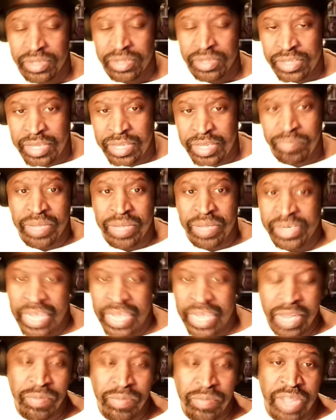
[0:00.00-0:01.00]
Keep my
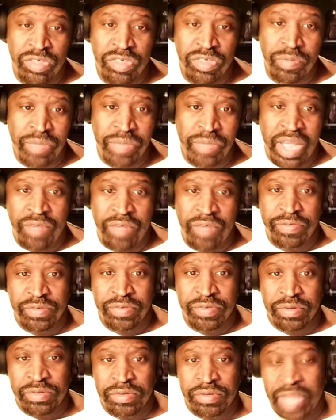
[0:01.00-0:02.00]
name out your mouth.
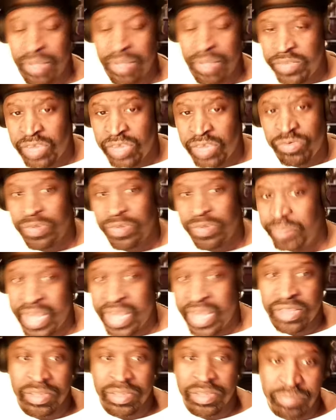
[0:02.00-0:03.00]
Stop
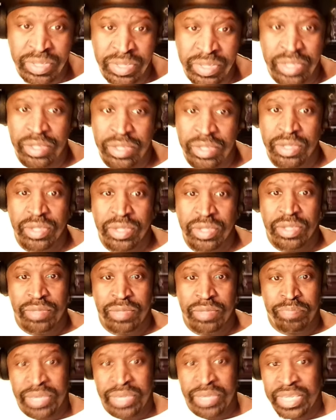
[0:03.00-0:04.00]
disrespecting me.
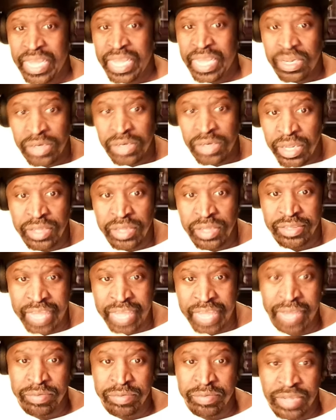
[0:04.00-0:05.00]
BA nigga
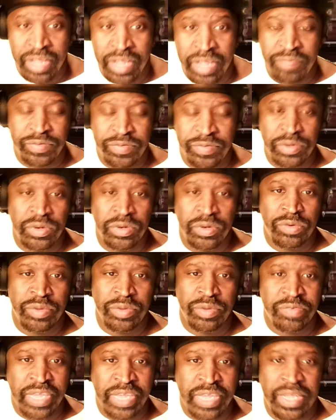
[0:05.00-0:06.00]
type stuff. You know what
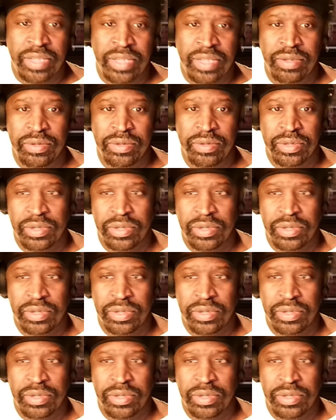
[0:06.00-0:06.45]
I'm saying?